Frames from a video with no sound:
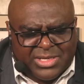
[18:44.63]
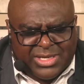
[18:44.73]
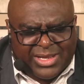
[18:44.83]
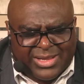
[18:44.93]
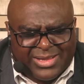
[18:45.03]

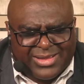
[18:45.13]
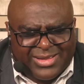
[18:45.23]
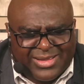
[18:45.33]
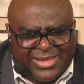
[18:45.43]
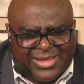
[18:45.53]
sick.
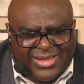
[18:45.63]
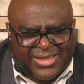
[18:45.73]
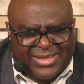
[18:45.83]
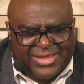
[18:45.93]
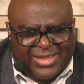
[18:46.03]

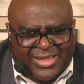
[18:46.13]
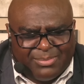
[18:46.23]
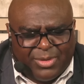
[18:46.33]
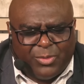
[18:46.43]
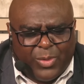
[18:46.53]

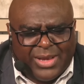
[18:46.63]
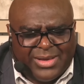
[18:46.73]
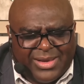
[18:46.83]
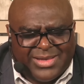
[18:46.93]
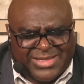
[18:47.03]
But when
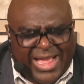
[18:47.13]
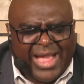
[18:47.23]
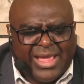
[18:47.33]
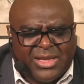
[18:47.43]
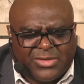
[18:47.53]
the
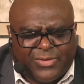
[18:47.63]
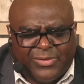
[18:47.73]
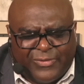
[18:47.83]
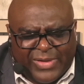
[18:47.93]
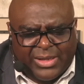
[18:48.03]
desire is
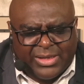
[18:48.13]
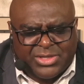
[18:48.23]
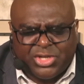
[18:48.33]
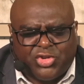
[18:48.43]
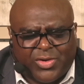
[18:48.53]
fulfilled,
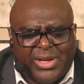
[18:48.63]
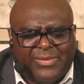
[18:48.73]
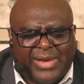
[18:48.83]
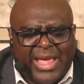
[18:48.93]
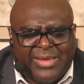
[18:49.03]
it's a tree
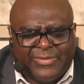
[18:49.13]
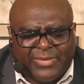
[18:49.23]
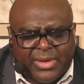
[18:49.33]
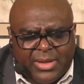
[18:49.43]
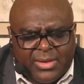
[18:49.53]
of life.
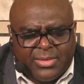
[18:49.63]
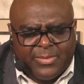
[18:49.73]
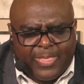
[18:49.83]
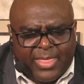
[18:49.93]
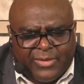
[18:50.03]

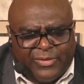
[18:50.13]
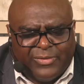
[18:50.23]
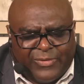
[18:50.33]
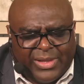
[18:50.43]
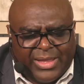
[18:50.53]

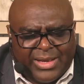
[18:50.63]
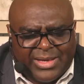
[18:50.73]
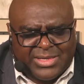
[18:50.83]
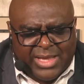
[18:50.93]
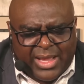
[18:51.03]
Fulfill that
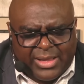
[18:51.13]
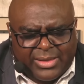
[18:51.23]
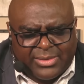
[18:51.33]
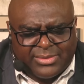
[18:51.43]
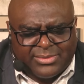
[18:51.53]
desire.
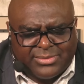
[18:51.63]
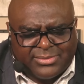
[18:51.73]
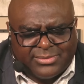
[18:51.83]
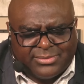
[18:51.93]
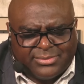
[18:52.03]

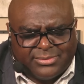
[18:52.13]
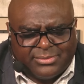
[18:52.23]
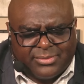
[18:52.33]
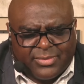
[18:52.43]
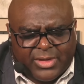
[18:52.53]

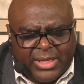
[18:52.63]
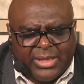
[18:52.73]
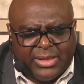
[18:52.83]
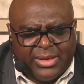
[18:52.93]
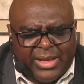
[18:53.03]

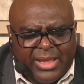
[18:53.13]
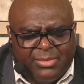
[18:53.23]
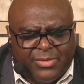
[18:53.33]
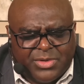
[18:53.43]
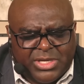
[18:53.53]
In the
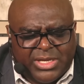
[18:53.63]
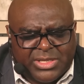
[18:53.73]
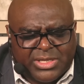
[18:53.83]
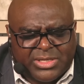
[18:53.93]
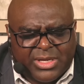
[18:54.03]
name of
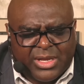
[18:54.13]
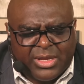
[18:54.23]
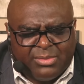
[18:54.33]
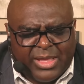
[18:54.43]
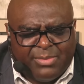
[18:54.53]
Jesus,
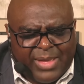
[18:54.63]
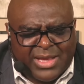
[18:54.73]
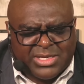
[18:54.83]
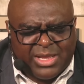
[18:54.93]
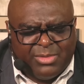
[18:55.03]
me and
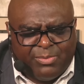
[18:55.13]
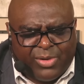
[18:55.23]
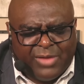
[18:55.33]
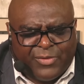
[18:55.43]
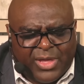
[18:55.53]
Pastor Amy
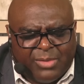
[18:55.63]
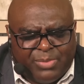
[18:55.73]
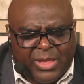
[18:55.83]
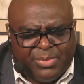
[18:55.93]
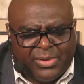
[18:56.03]
pray for your
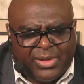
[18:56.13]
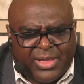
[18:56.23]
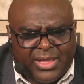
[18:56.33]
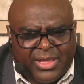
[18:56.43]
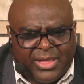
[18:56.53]
people.
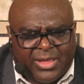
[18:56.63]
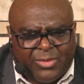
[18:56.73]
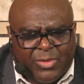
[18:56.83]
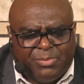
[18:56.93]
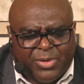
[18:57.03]

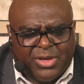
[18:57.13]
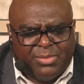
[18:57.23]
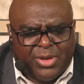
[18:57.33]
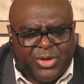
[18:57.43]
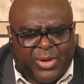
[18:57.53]
We put
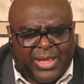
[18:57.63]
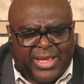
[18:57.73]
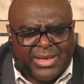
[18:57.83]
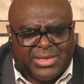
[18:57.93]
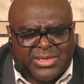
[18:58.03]
them in your
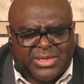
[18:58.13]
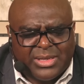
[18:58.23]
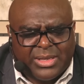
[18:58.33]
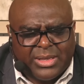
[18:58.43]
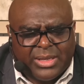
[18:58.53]
hands.
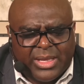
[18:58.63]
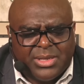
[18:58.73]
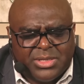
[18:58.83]
In